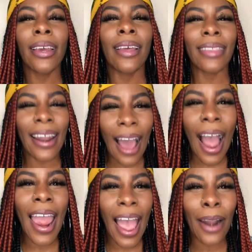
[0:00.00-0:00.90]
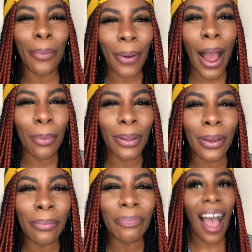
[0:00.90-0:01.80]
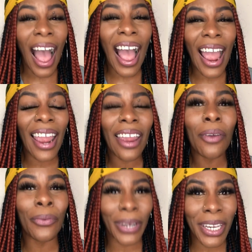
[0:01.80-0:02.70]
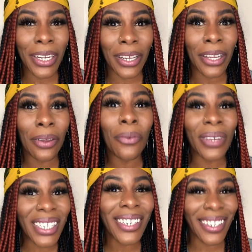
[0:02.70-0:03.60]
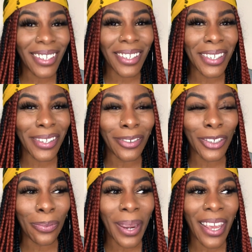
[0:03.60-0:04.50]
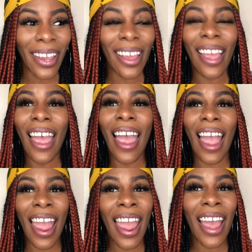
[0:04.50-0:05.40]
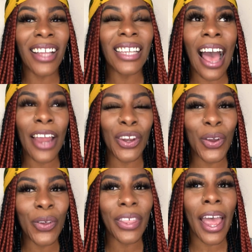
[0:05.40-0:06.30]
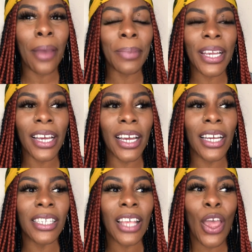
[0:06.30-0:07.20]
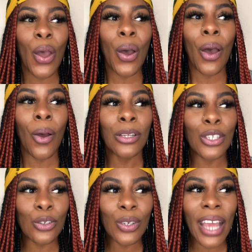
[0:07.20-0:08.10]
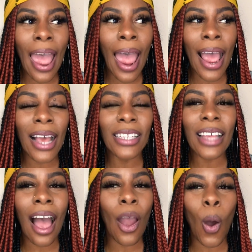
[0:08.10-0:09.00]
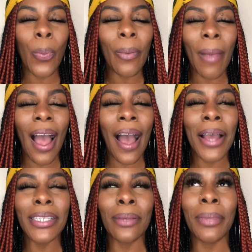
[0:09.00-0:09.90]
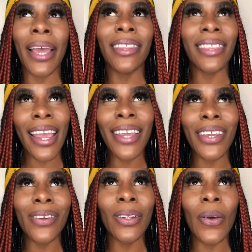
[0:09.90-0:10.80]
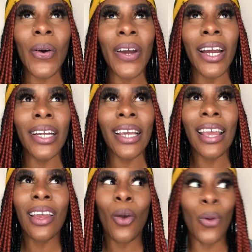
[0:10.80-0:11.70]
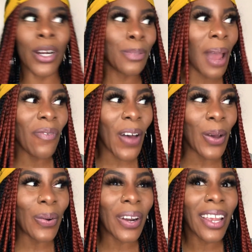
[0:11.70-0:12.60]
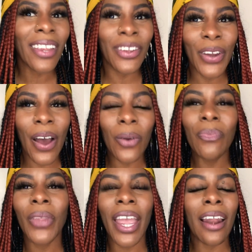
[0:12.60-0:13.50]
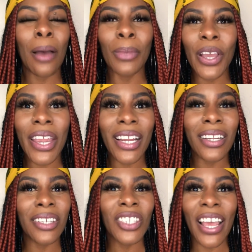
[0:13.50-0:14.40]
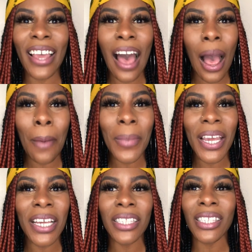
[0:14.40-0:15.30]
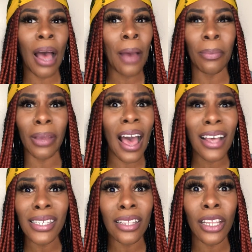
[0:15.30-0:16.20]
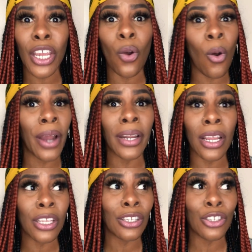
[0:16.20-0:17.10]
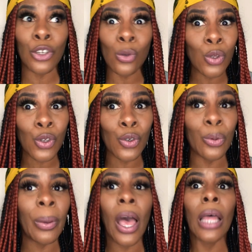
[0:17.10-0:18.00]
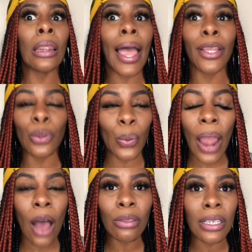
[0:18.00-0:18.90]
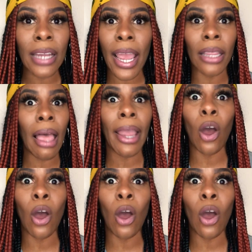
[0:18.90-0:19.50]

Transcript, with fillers: that I had a problem. I, Rakita, was addicted to social media. And I knew that because soon as I opened my eyes, I'm like, thank you, Lord. Where's my phone? You know? And I'm looking to check comments. I'm constantly on YouTube like throughout the day, like